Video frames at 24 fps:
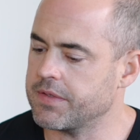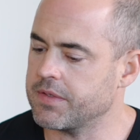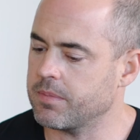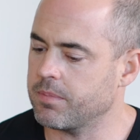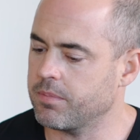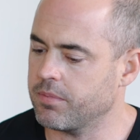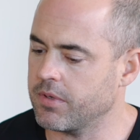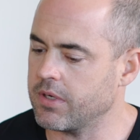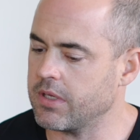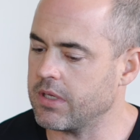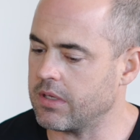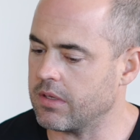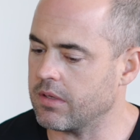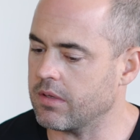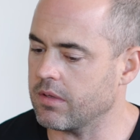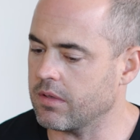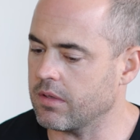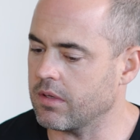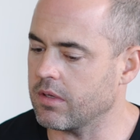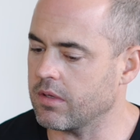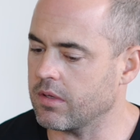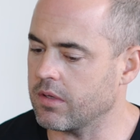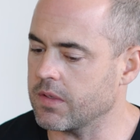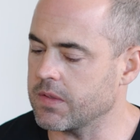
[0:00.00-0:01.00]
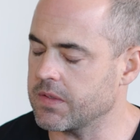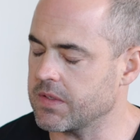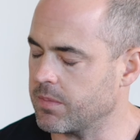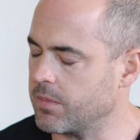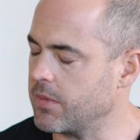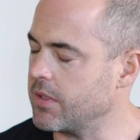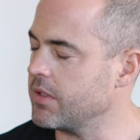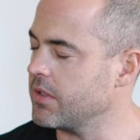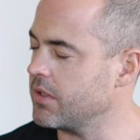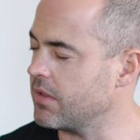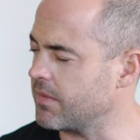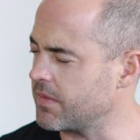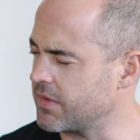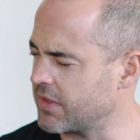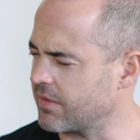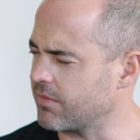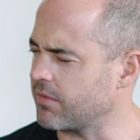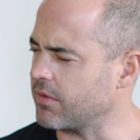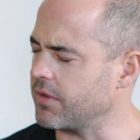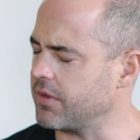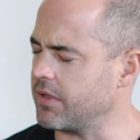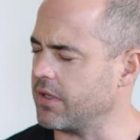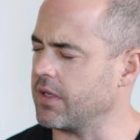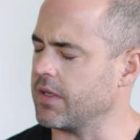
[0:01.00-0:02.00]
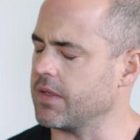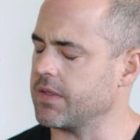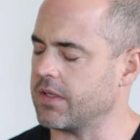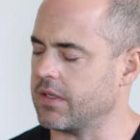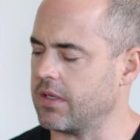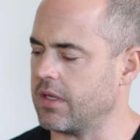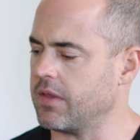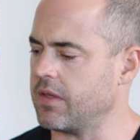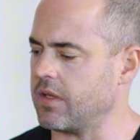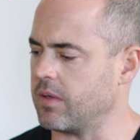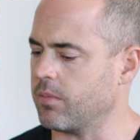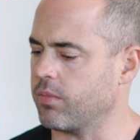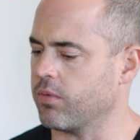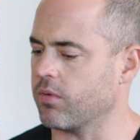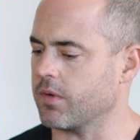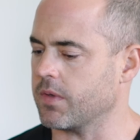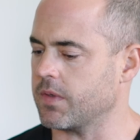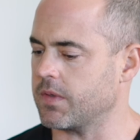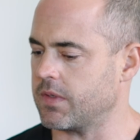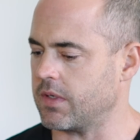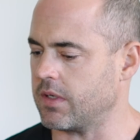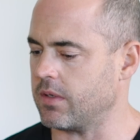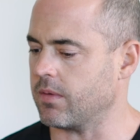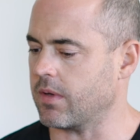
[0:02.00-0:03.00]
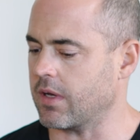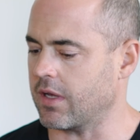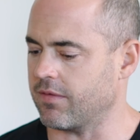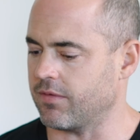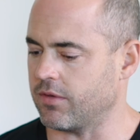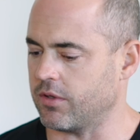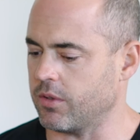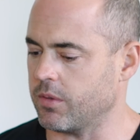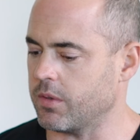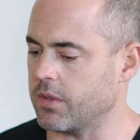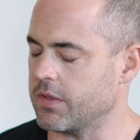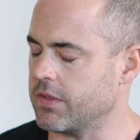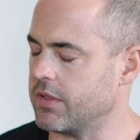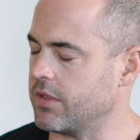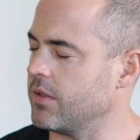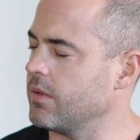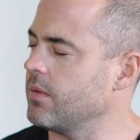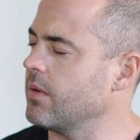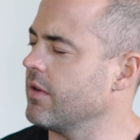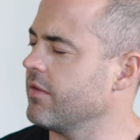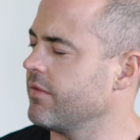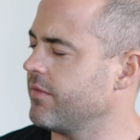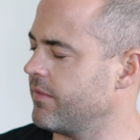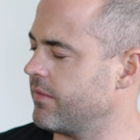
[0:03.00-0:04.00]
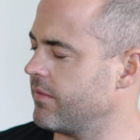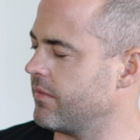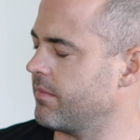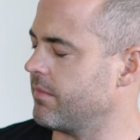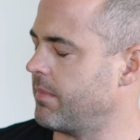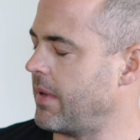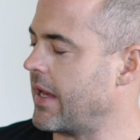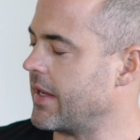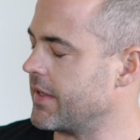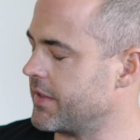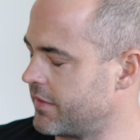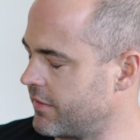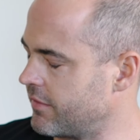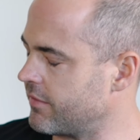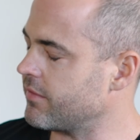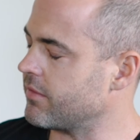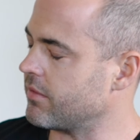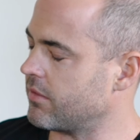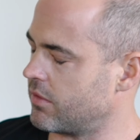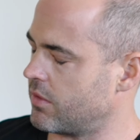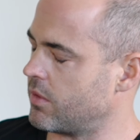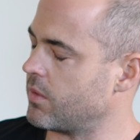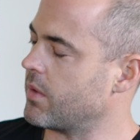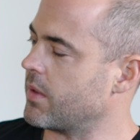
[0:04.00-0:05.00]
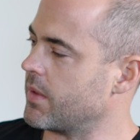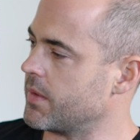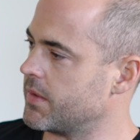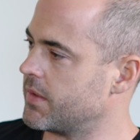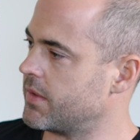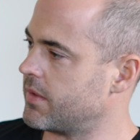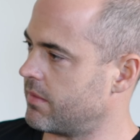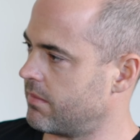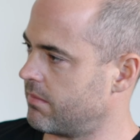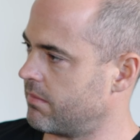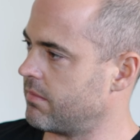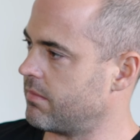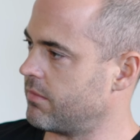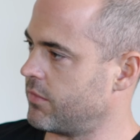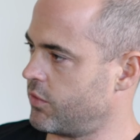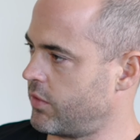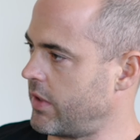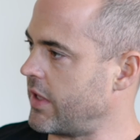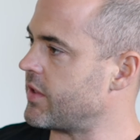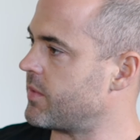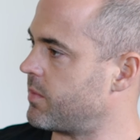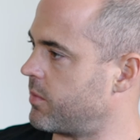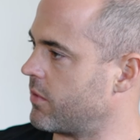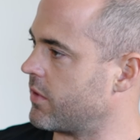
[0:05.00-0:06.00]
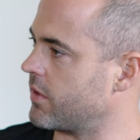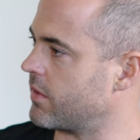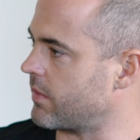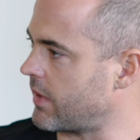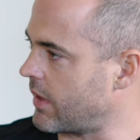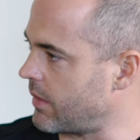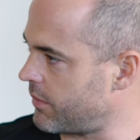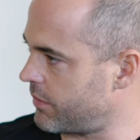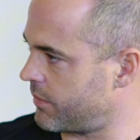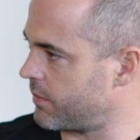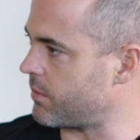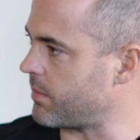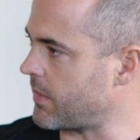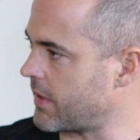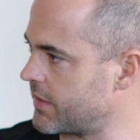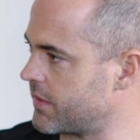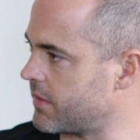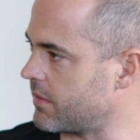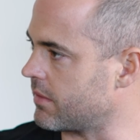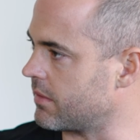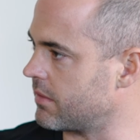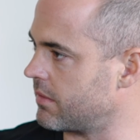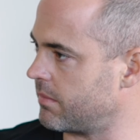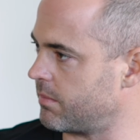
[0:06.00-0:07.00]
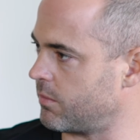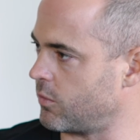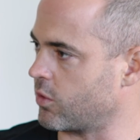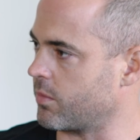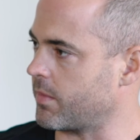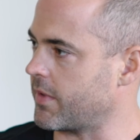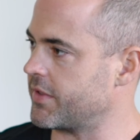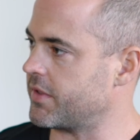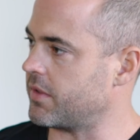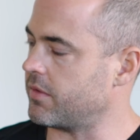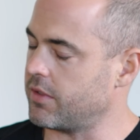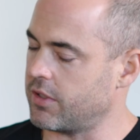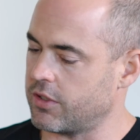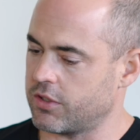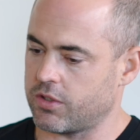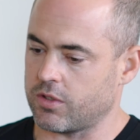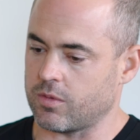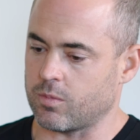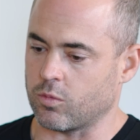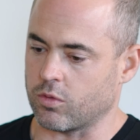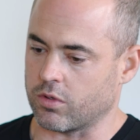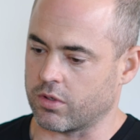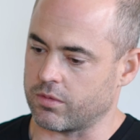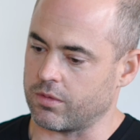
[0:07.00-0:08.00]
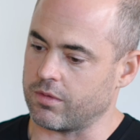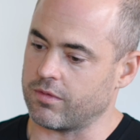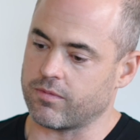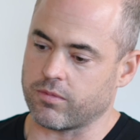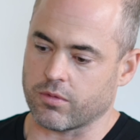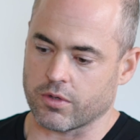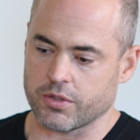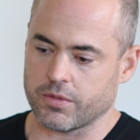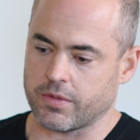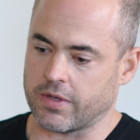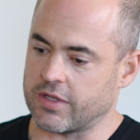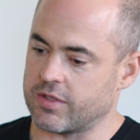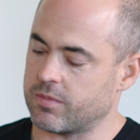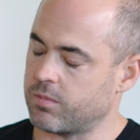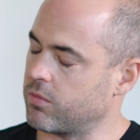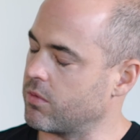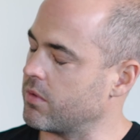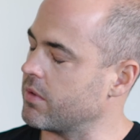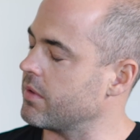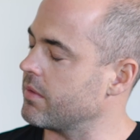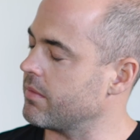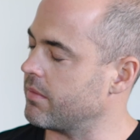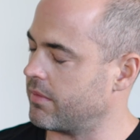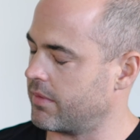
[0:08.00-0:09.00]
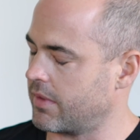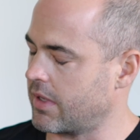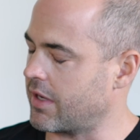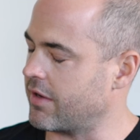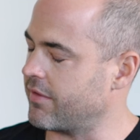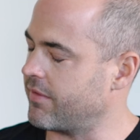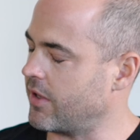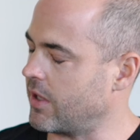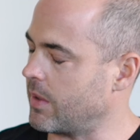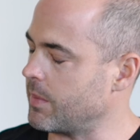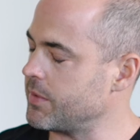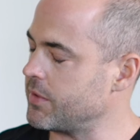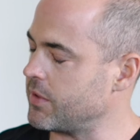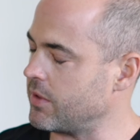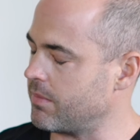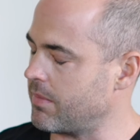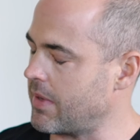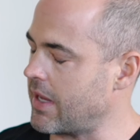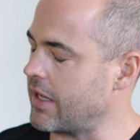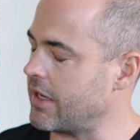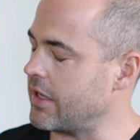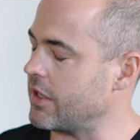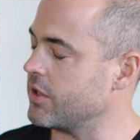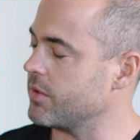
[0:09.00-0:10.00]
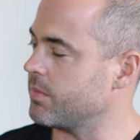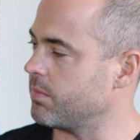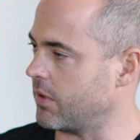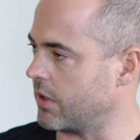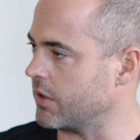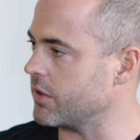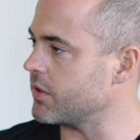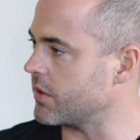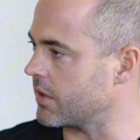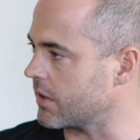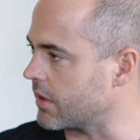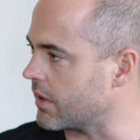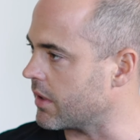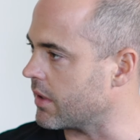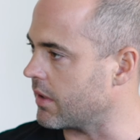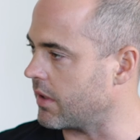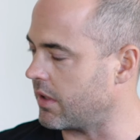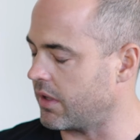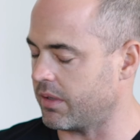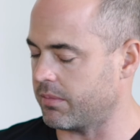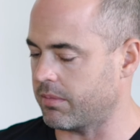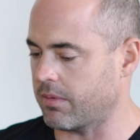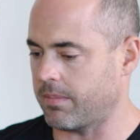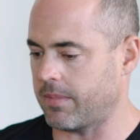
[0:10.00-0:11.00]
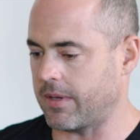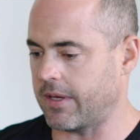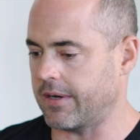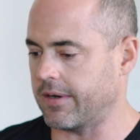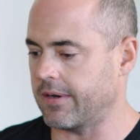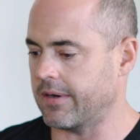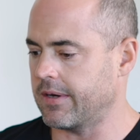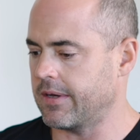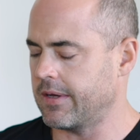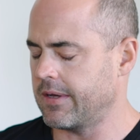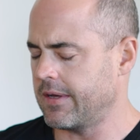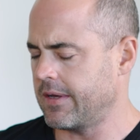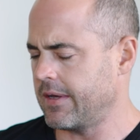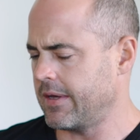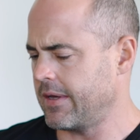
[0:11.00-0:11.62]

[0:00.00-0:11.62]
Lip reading: that's a pretty good summation of several things, and the importance that you kind of alluded to of passive glucose transport, right, through muscle, more muscle tissue, more GLUT4 transport kind of helps you manage blood sugar a little bit better.